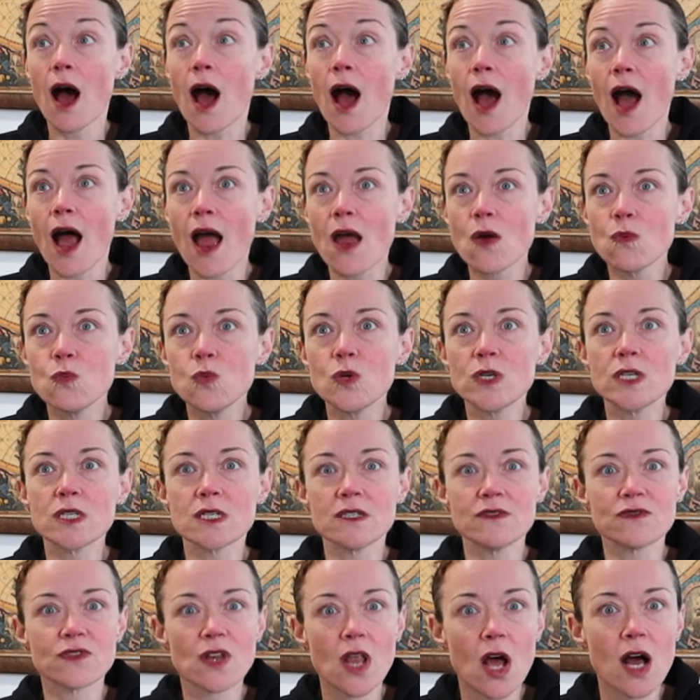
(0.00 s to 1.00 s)
I would
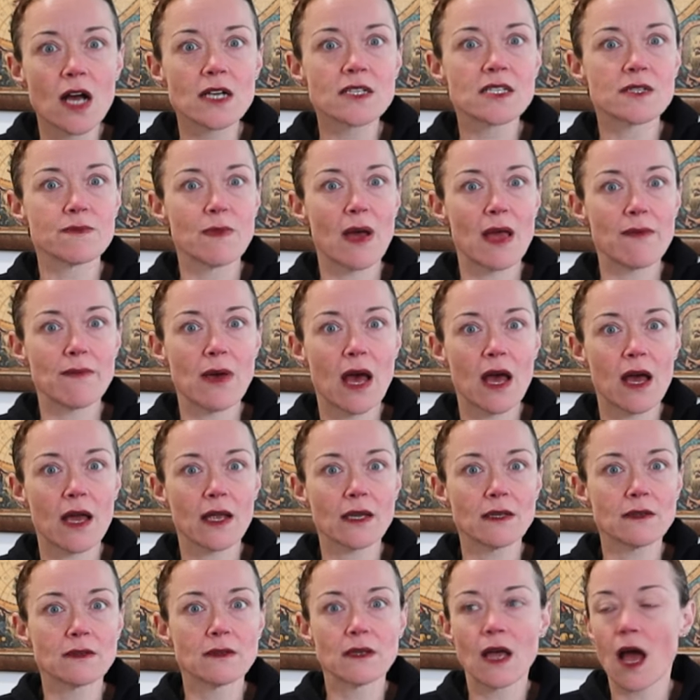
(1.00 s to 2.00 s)
have lost my
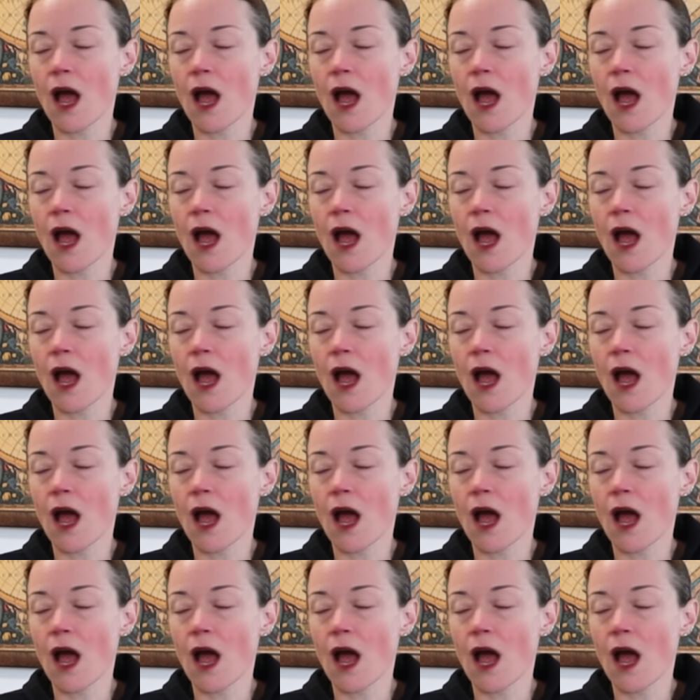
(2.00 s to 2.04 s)
mind.